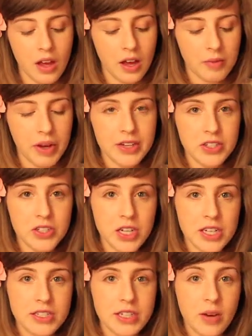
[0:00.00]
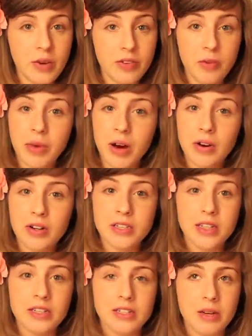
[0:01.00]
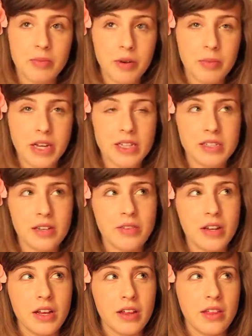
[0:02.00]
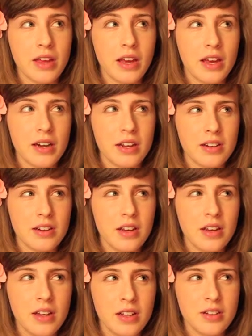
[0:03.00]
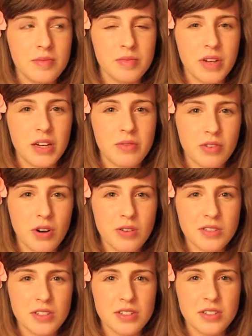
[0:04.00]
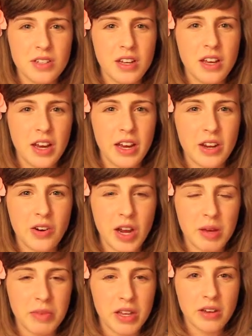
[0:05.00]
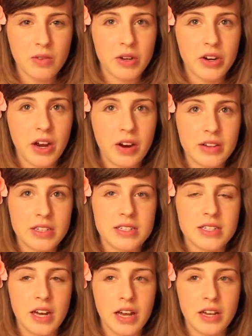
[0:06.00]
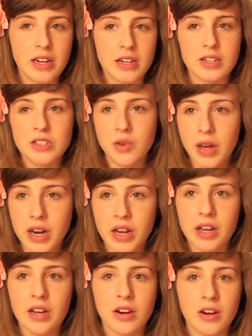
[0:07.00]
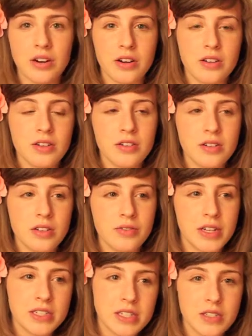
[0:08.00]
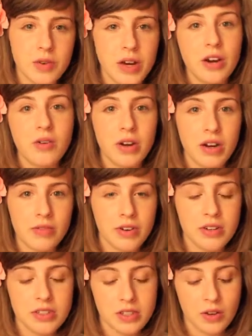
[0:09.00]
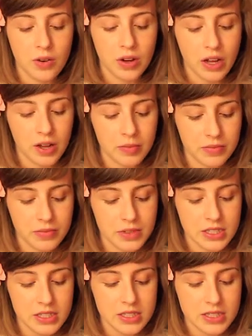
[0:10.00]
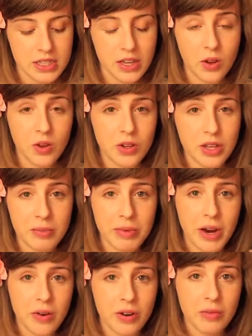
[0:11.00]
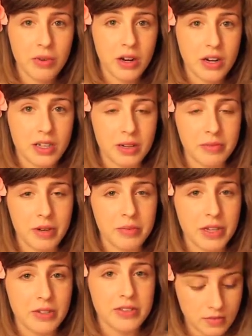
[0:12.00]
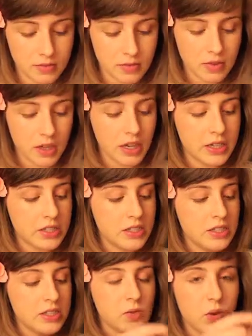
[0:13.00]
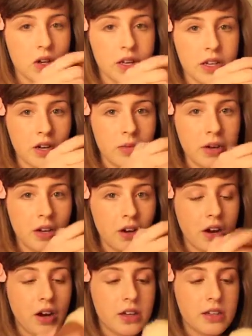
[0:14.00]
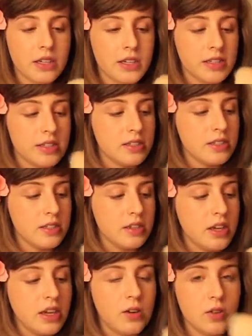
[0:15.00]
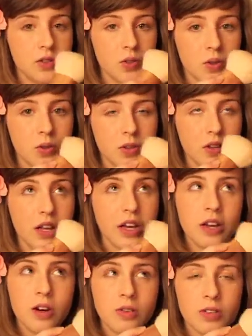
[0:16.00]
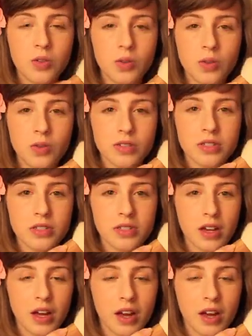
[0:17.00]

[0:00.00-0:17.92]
I usually try to stay away from powders in the summer because I feel like they get kind of gross and grimy when you're out in the sun and you're sweating or your face gets wet or whatever. So this is the only powder product I'm going to be using. I just swirl a little bit on this EcoTools